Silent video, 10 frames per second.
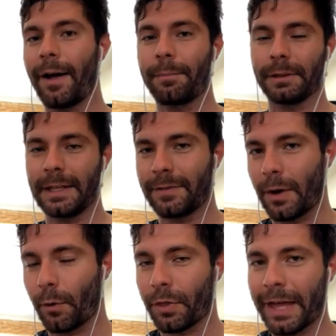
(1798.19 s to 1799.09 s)
I believe they
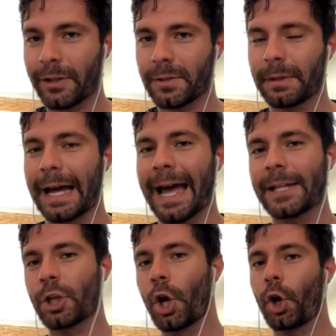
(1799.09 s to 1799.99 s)
were without some
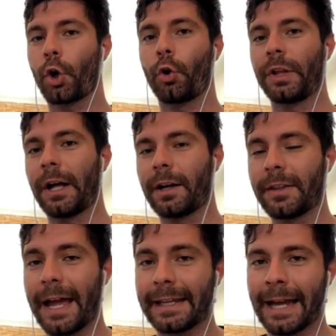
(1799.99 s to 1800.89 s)
guys early on in
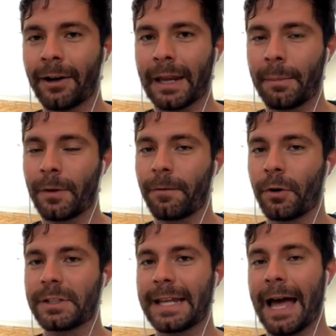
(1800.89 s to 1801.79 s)
that Cal game in the
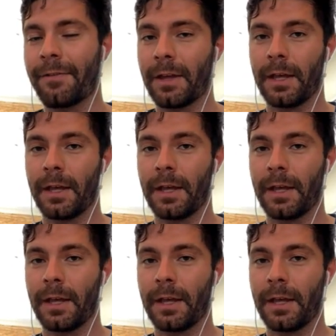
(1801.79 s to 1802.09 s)
first half.